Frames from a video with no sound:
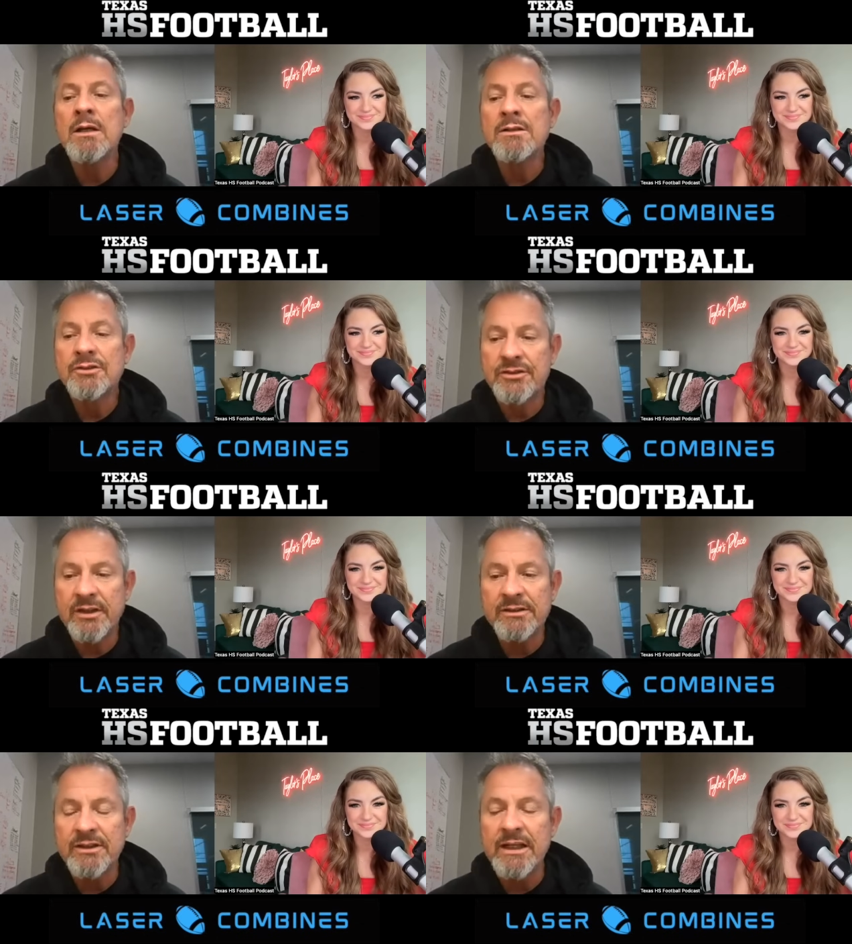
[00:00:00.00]

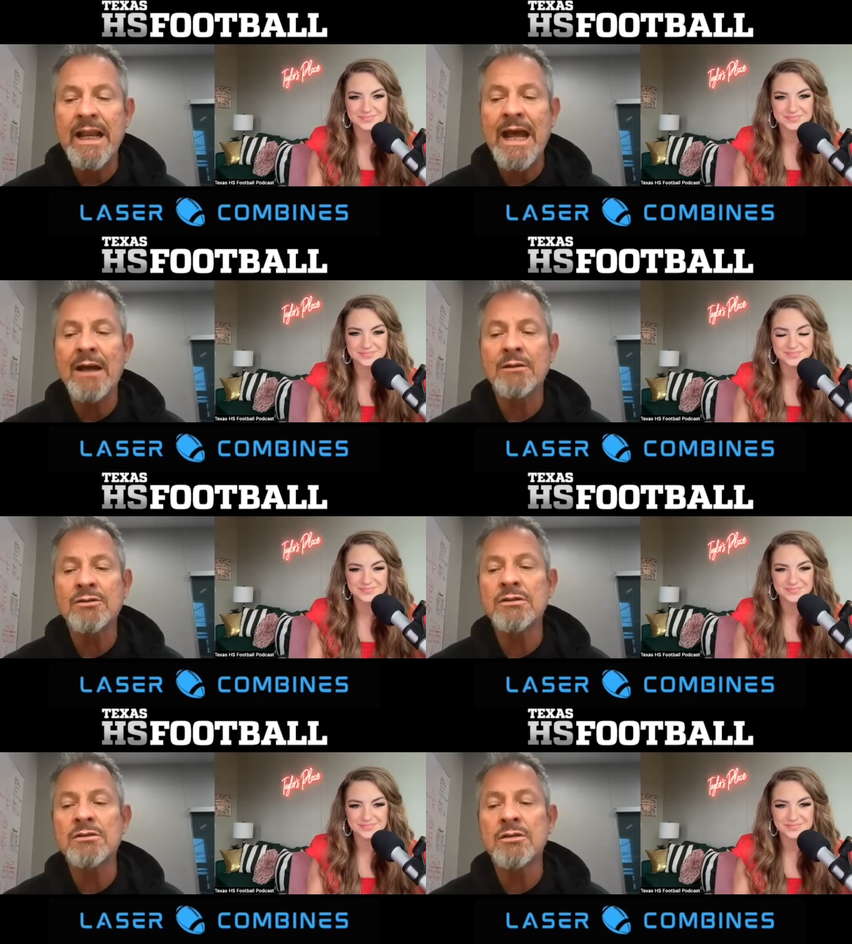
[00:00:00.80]
Speaker 1: 16
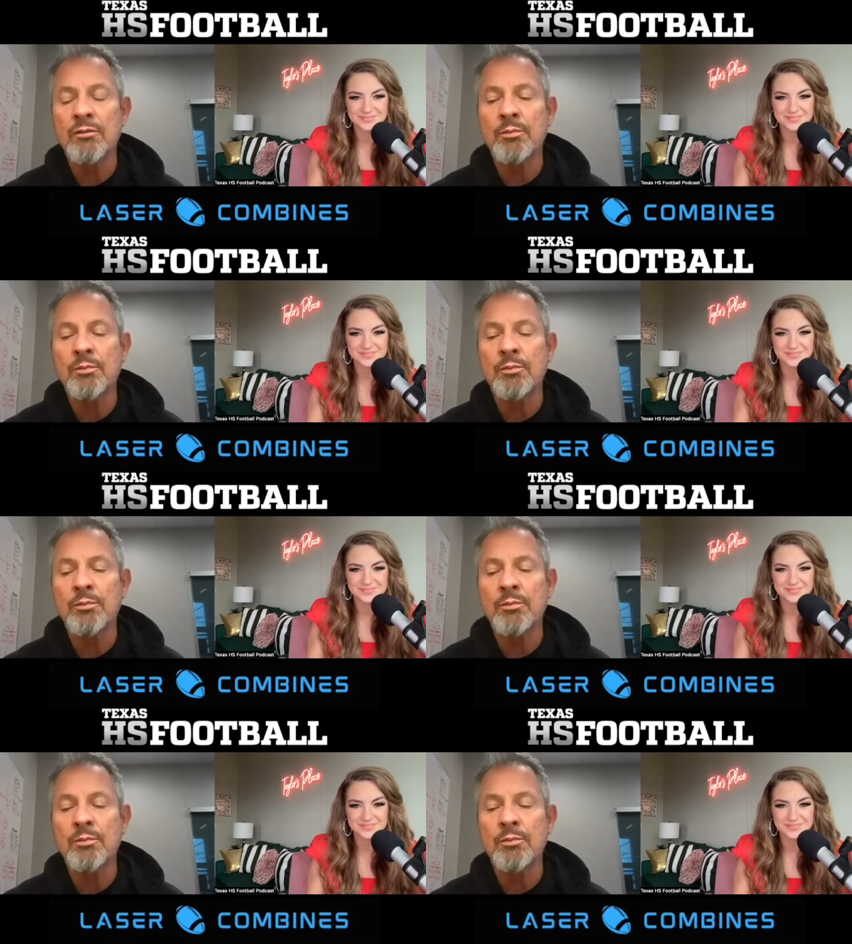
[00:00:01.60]
ounces of